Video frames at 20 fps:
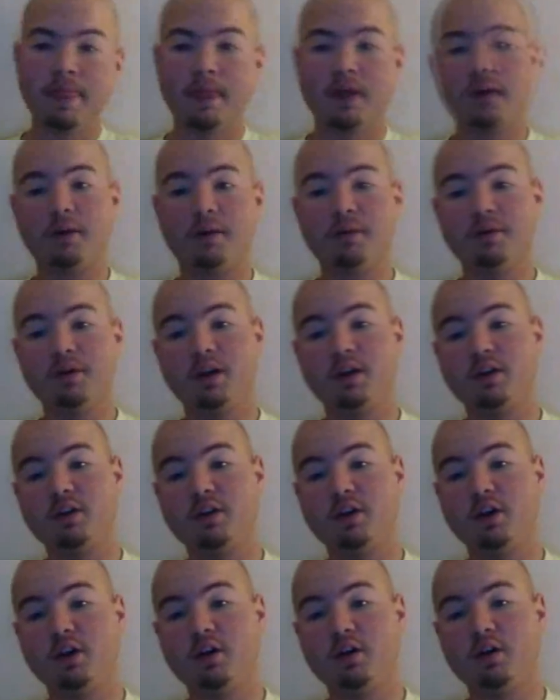A couple days
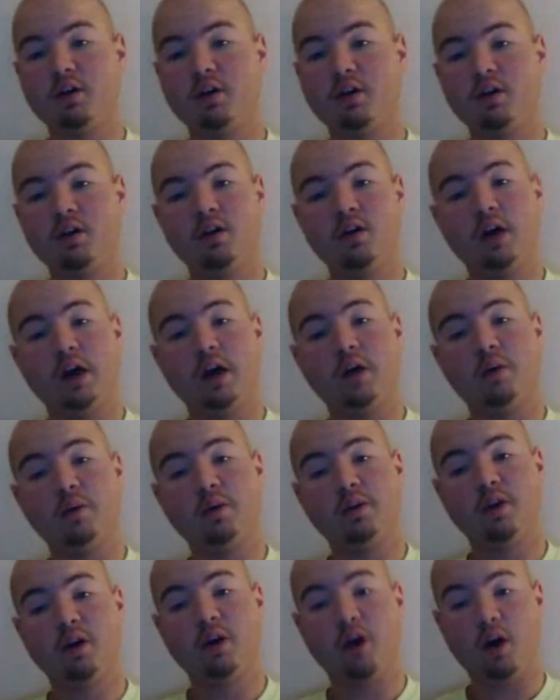ago, I
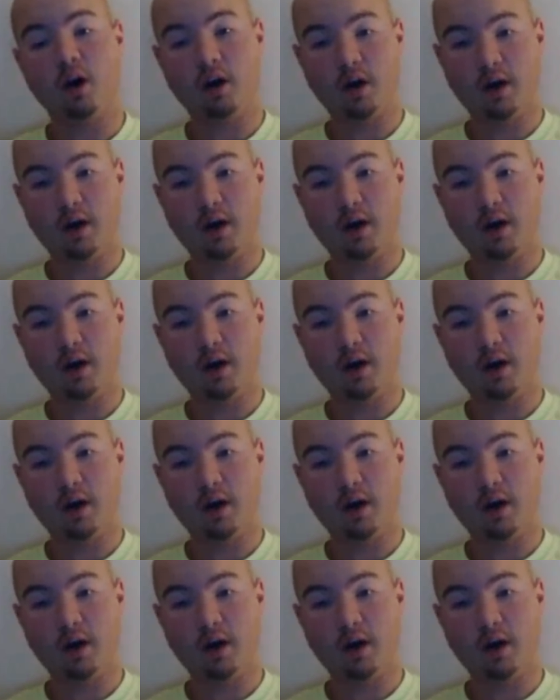was taught